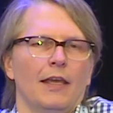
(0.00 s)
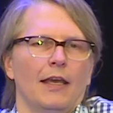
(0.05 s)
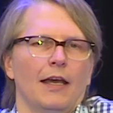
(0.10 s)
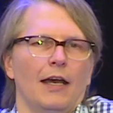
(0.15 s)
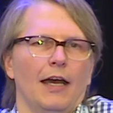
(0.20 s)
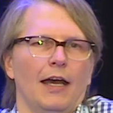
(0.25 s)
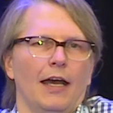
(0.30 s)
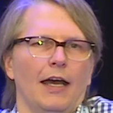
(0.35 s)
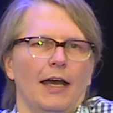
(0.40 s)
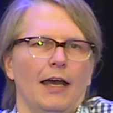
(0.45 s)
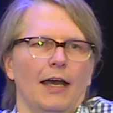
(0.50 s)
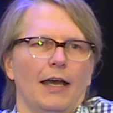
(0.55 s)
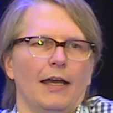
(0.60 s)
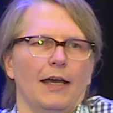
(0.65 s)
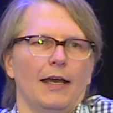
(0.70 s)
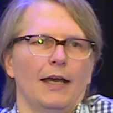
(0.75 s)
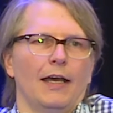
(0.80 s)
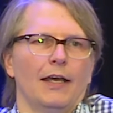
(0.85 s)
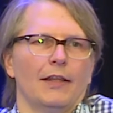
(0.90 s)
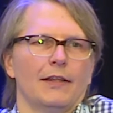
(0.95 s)

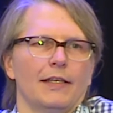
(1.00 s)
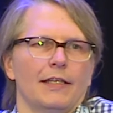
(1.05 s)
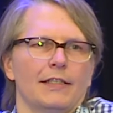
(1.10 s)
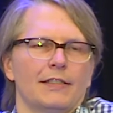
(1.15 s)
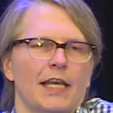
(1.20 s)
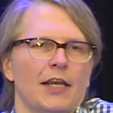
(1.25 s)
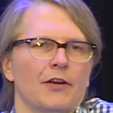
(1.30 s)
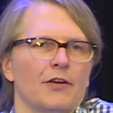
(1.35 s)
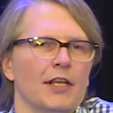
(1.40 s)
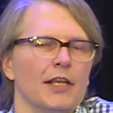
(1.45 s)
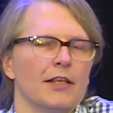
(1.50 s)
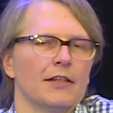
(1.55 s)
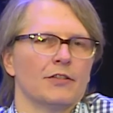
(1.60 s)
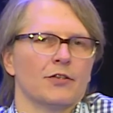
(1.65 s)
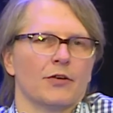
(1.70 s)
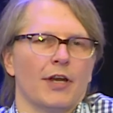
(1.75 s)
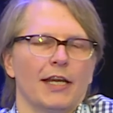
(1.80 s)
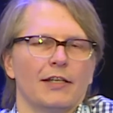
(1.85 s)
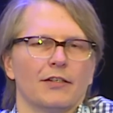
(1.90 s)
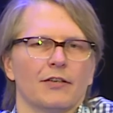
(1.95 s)
the integrity of the
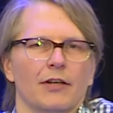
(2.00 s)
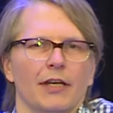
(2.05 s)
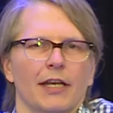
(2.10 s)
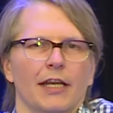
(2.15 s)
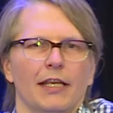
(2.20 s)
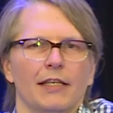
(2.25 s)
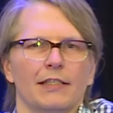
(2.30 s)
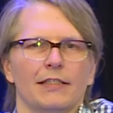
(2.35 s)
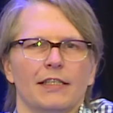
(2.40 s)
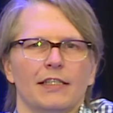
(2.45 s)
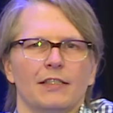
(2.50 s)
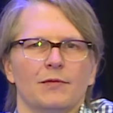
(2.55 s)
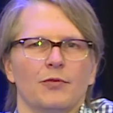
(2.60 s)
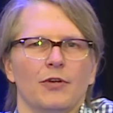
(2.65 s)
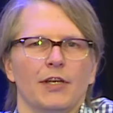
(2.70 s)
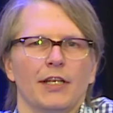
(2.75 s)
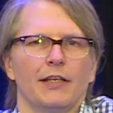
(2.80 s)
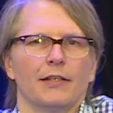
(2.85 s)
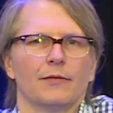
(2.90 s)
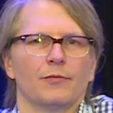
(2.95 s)
directory is
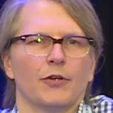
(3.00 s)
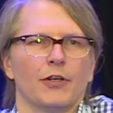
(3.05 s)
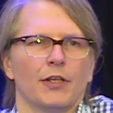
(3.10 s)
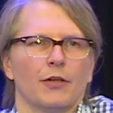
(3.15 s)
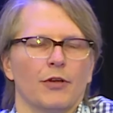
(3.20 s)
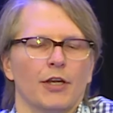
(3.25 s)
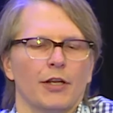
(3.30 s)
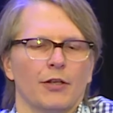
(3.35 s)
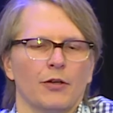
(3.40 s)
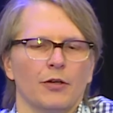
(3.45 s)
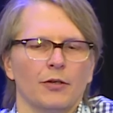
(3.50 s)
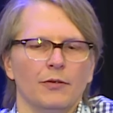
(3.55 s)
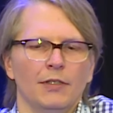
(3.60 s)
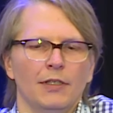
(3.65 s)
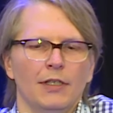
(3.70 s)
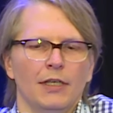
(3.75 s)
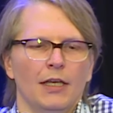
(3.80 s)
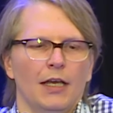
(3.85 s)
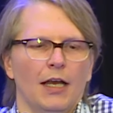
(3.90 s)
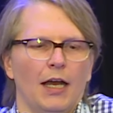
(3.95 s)
pretty critical.
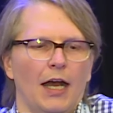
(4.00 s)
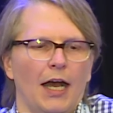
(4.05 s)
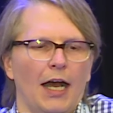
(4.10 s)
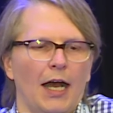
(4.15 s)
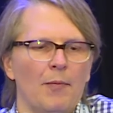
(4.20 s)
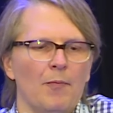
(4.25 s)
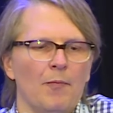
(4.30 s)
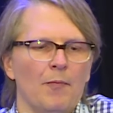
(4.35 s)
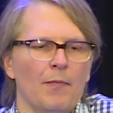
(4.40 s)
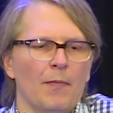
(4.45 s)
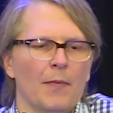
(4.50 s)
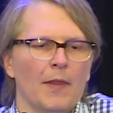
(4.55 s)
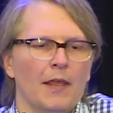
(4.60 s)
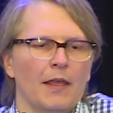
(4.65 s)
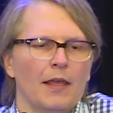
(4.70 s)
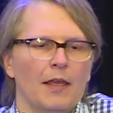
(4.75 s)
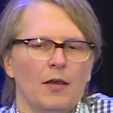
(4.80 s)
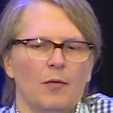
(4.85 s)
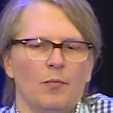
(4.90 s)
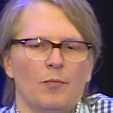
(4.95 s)

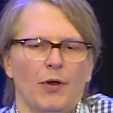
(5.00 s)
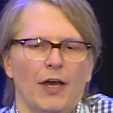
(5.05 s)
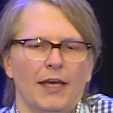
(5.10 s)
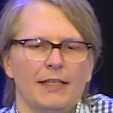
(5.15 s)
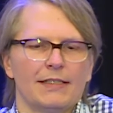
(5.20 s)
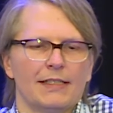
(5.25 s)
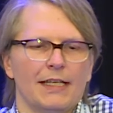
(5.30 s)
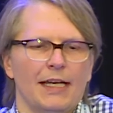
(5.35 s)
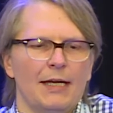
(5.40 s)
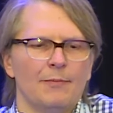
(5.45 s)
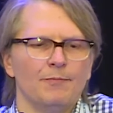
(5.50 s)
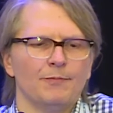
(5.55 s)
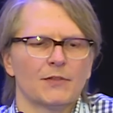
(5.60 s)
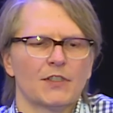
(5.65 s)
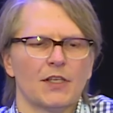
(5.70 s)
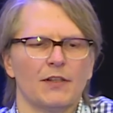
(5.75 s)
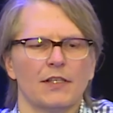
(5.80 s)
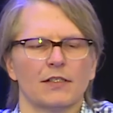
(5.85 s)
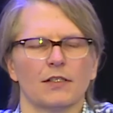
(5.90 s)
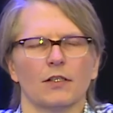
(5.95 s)

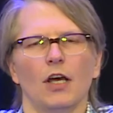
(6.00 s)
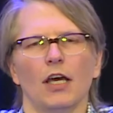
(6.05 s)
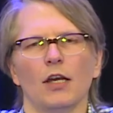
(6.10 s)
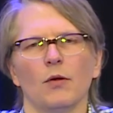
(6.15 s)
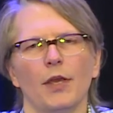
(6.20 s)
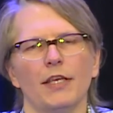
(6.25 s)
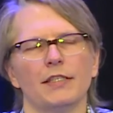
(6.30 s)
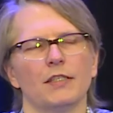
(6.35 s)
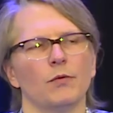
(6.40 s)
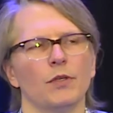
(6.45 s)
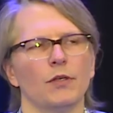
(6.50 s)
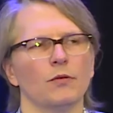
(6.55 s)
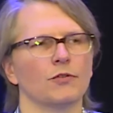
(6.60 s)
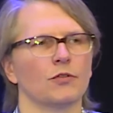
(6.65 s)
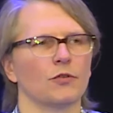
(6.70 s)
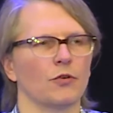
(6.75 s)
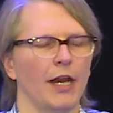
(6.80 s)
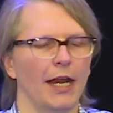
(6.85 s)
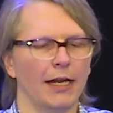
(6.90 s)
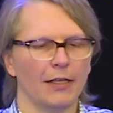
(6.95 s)
So there's a lot of ways that we will
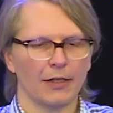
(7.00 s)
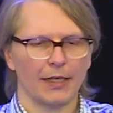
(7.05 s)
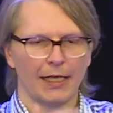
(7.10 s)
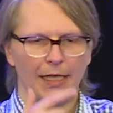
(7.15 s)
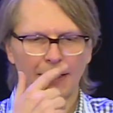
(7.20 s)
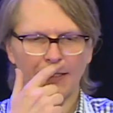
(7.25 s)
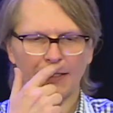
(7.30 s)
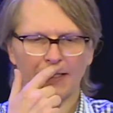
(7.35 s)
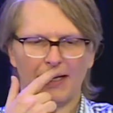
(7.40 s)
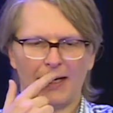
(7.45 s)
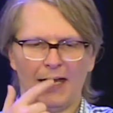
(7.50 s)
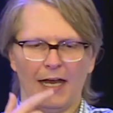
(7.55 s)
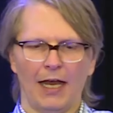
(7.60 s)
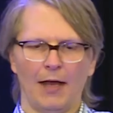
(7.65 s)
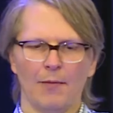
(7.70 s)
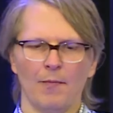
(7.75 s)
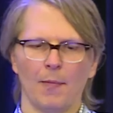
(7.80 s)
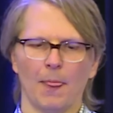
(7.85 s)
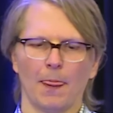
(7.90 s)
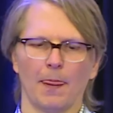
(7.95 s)
directly
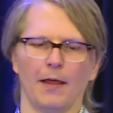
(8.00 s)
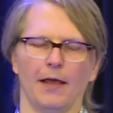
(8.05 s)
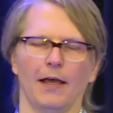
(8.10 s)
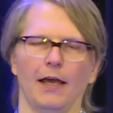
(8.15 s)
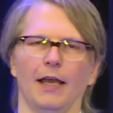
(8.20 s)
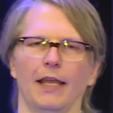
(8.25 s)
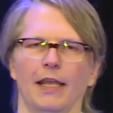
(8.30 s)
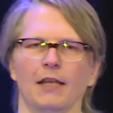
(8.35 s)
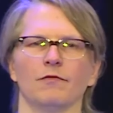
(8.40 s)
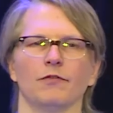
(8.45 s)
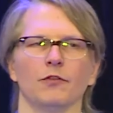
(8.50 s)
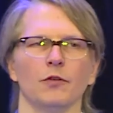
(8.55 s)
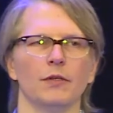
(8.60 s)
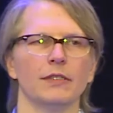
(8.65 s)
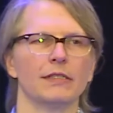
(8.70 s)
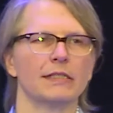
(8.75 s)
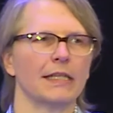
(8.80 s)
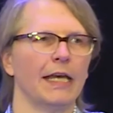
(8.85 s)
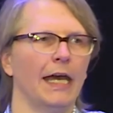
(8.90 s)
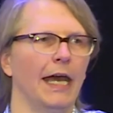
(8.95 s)

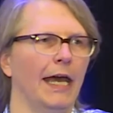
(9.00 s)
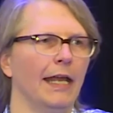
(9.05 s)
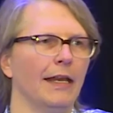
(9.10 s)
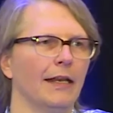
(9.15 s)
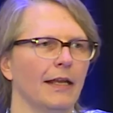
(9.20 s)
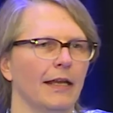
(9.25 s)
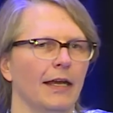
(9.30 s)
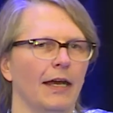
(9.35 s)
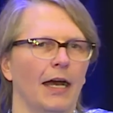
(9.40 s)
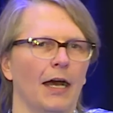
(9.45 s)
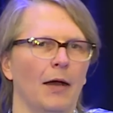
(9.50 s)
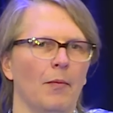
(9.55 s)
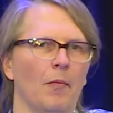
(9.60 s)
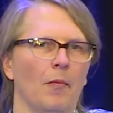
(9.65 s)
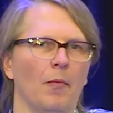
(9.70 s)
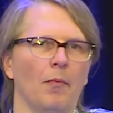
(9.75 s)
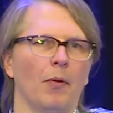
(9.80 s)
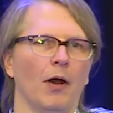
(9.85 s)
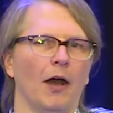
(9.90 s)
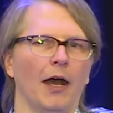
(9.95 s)
influence that
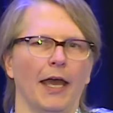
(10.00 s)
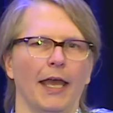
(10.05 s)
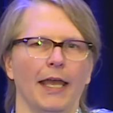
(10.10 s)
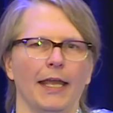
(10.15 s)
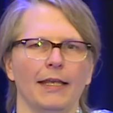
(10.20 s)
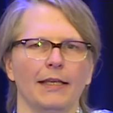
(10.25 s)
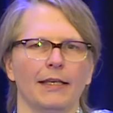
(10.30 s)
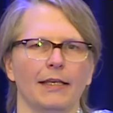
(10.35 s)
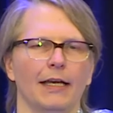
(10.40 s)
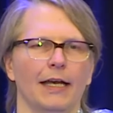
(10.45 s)
by